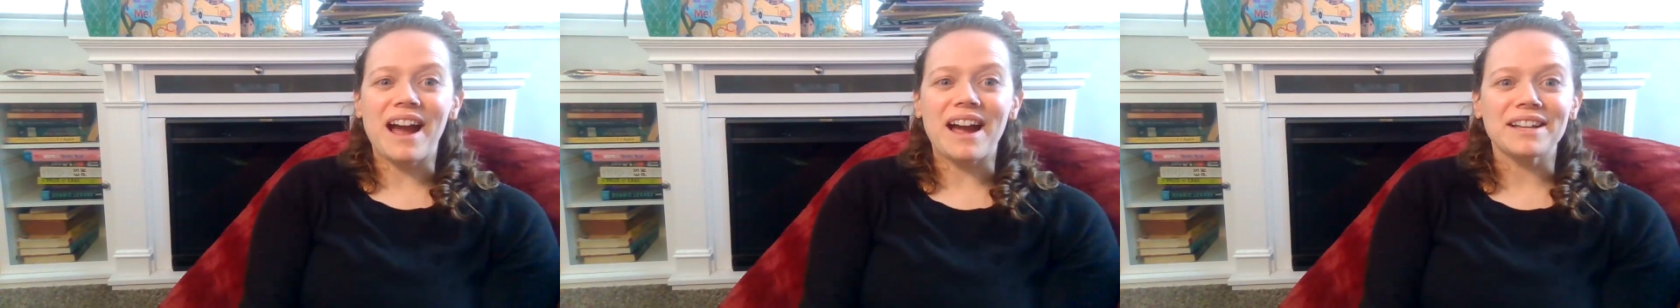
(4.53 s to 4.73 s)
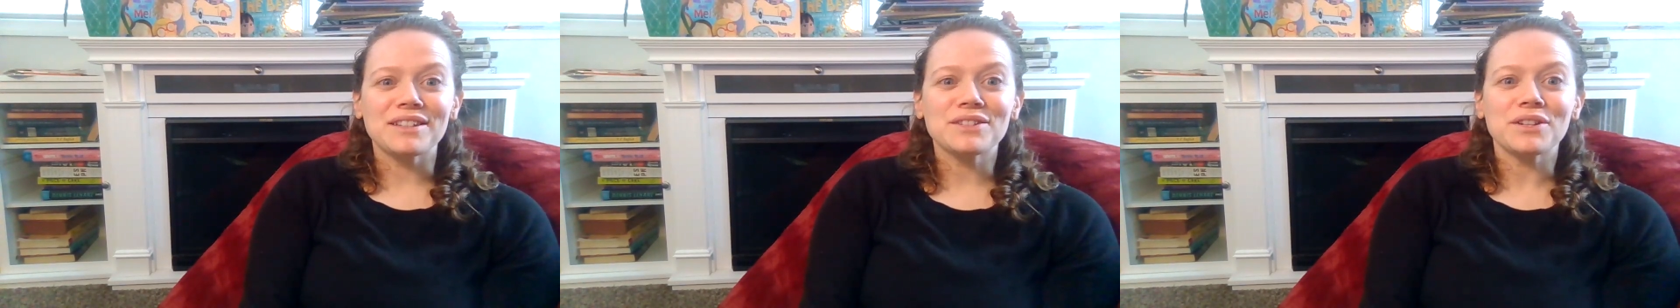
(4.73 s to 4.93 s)

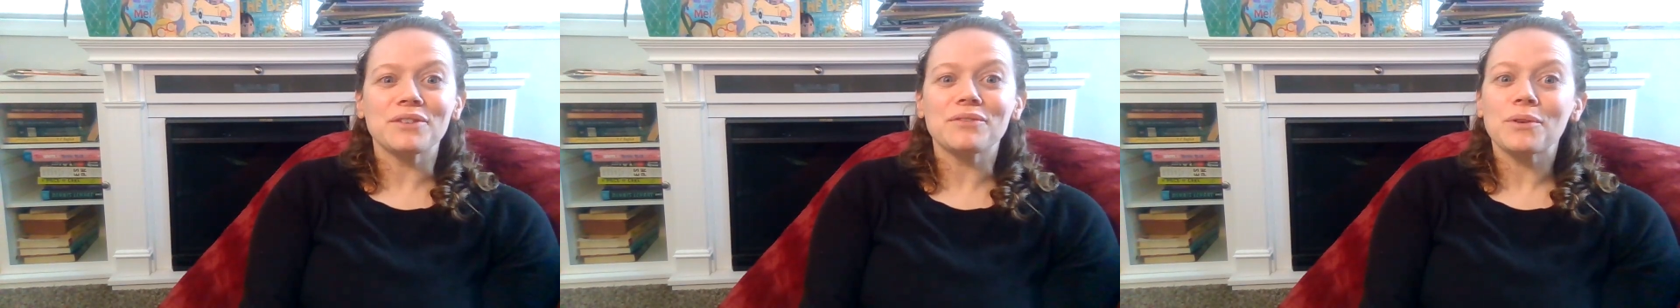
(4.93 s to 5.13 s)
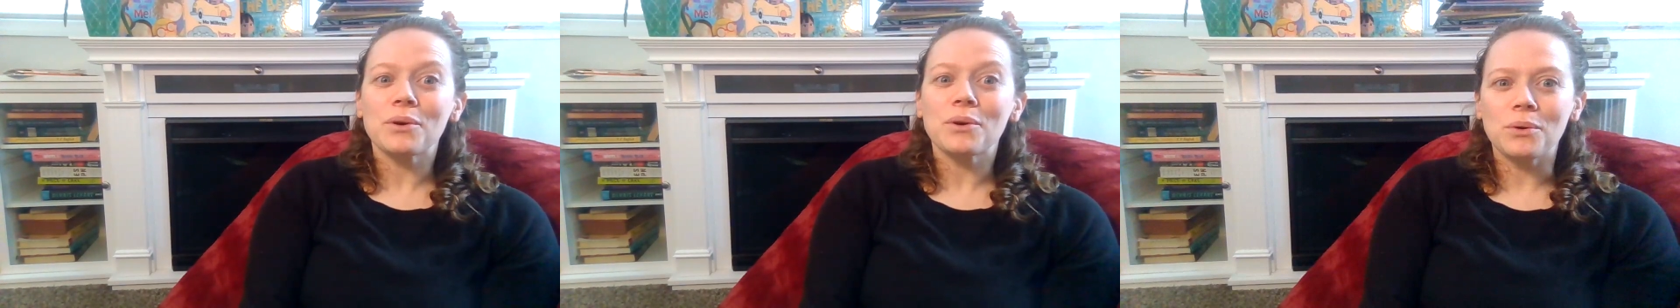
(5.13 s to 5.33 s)
kinds of
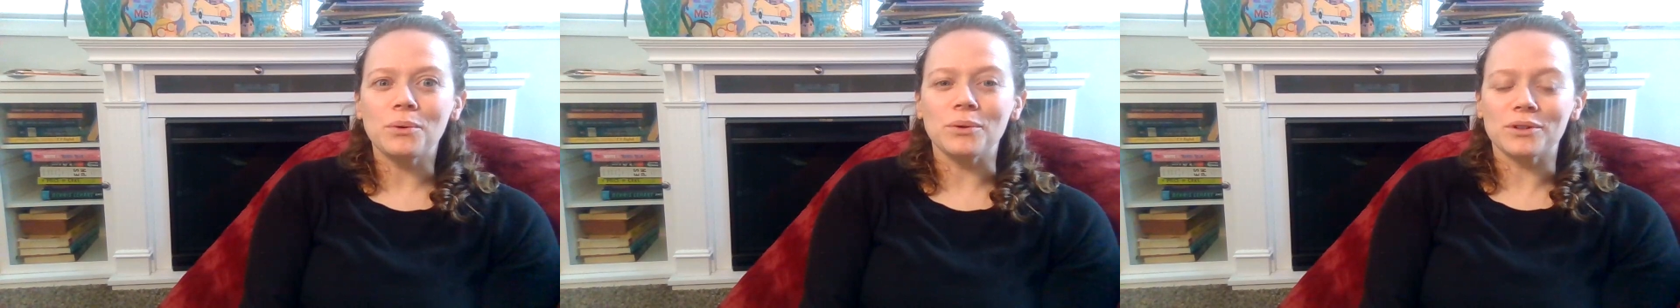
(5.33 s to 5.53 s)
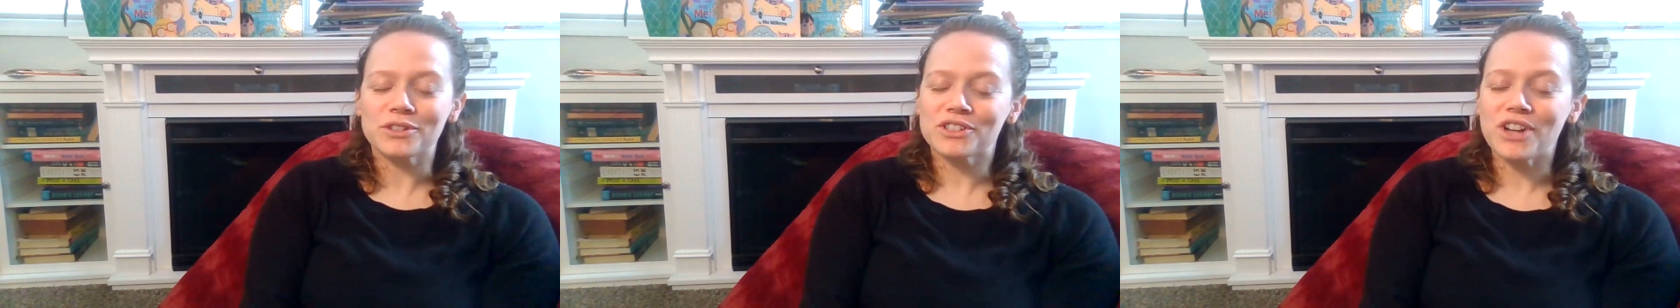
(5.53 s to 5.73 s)

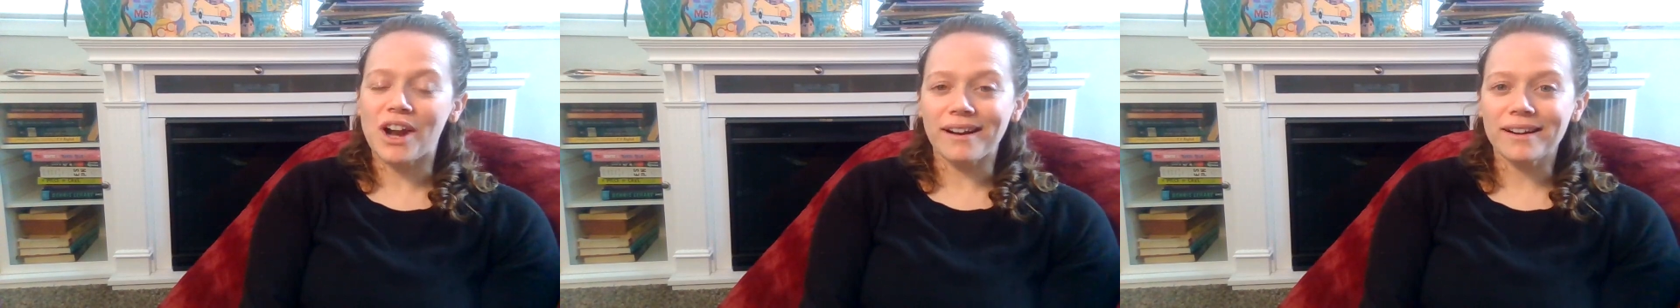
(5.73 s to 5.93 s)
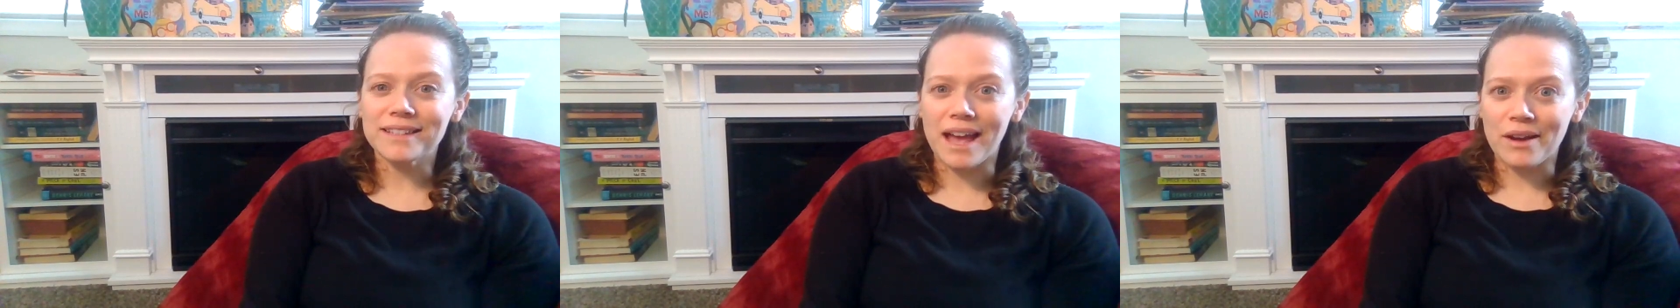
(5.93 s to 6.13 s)
cool
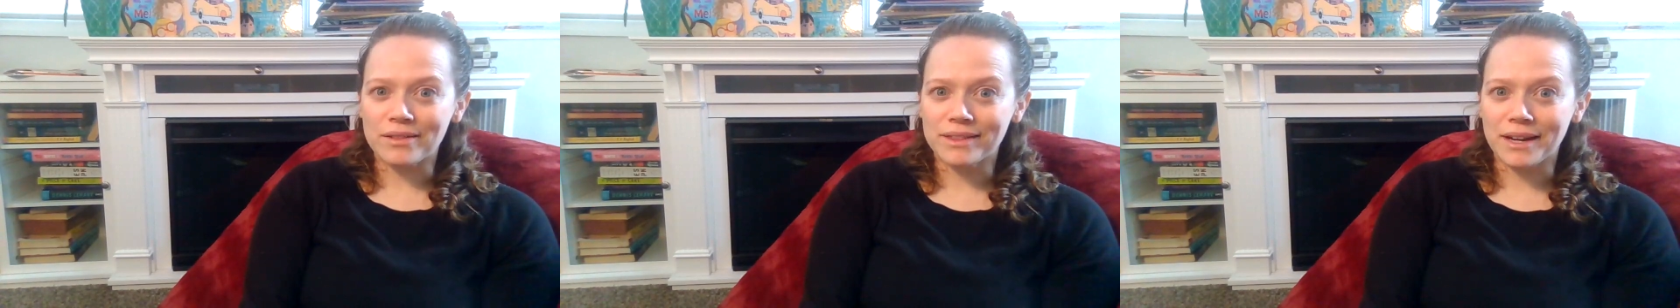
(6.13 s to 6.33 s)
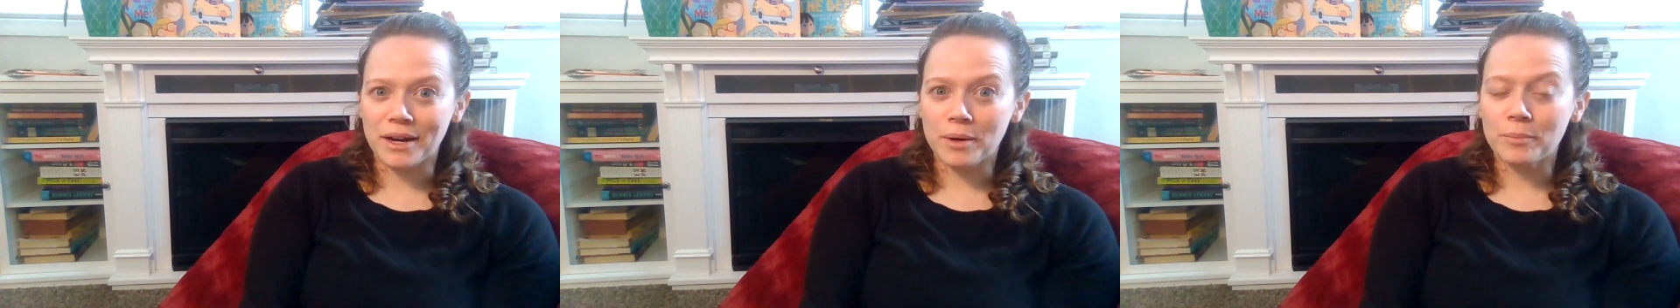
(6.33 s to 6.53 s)
sharks
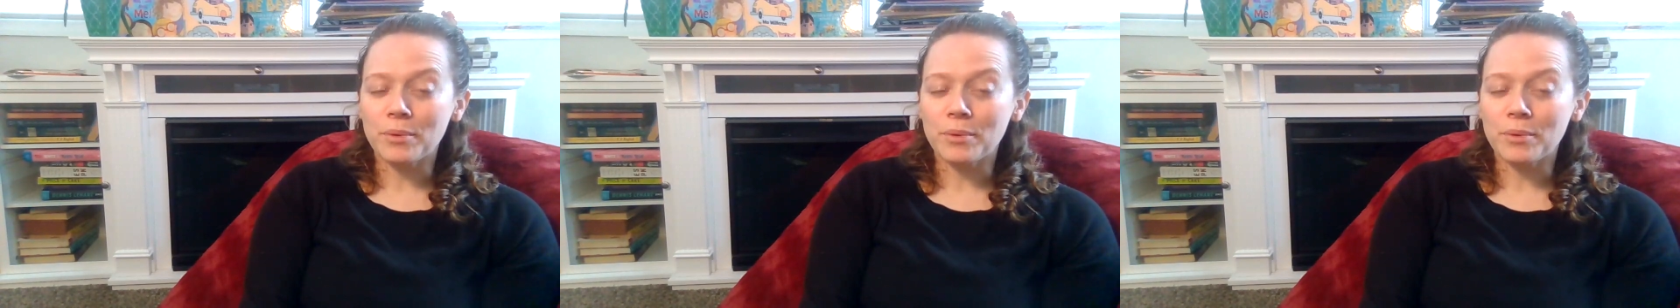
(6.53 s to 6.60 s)
out there,